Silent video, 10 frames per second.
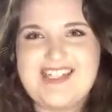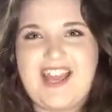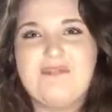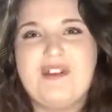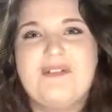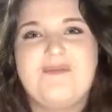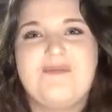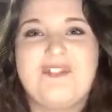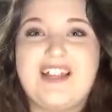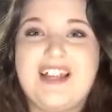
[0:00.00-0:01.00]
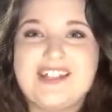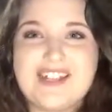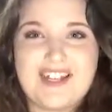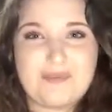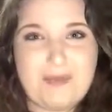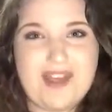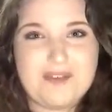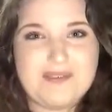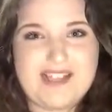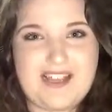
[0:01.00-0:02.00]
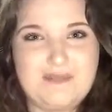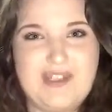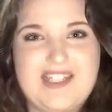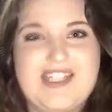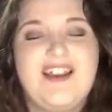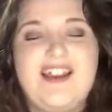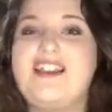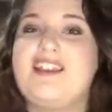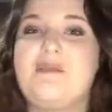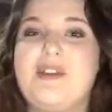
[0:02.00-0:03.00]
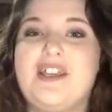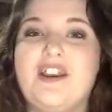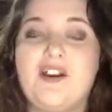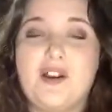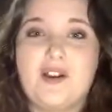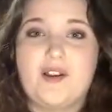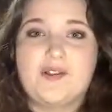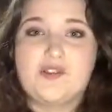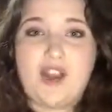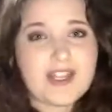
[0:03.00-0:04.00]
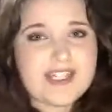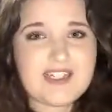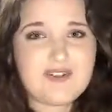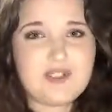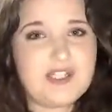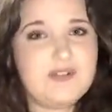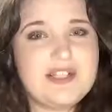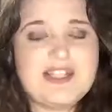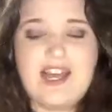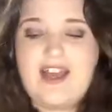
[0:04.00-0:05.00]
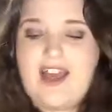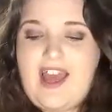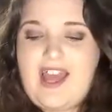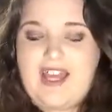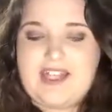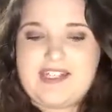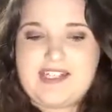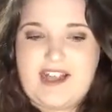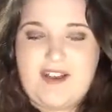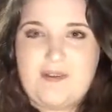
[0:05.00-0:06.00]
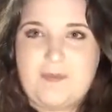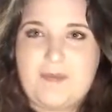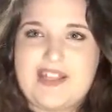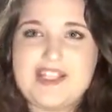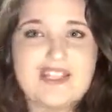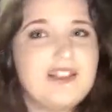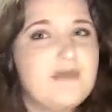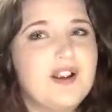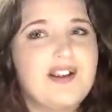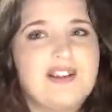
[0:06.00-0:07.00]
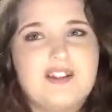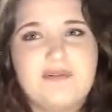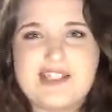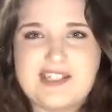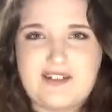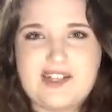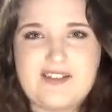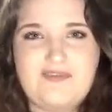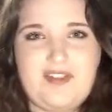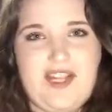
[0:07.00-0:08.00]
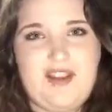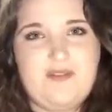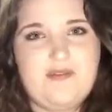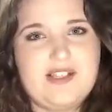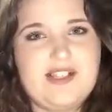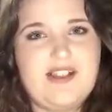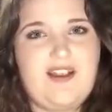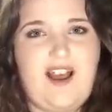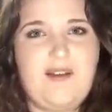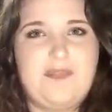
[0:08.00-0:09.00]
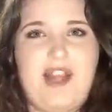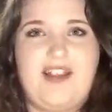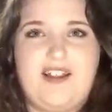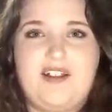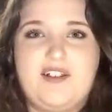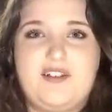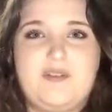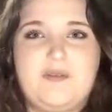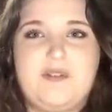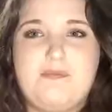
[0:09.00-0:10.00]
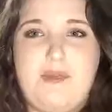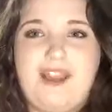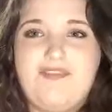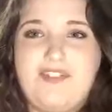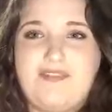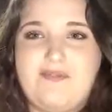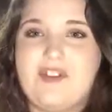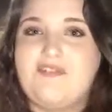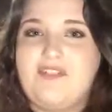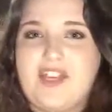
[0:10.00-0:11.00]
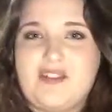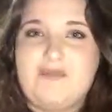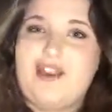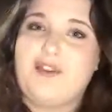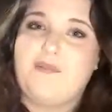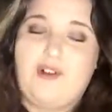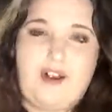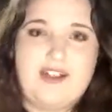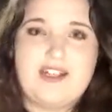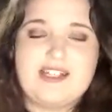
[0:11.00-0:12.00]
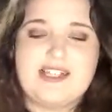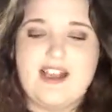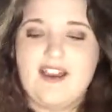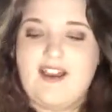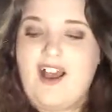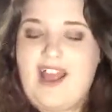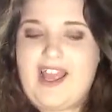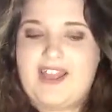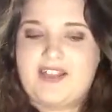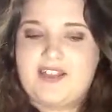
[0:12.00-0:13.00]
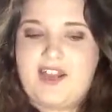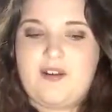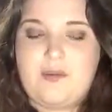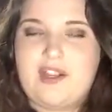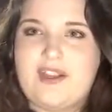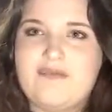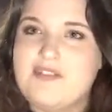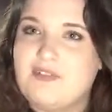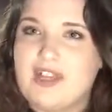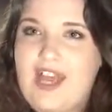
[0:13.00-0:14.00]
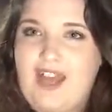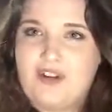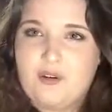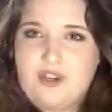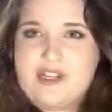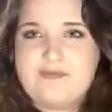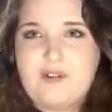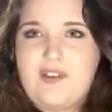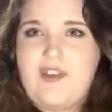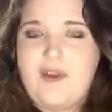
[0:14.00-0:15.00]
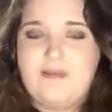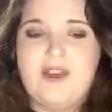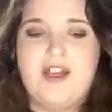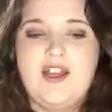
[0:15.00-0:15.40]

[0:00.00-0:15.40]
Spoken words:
today we have a really exciting makeup segment that we are trying to introduce, and basically we're going to do a series of videos that include my favorite vegan makeup products, and we're going to have different categories for them.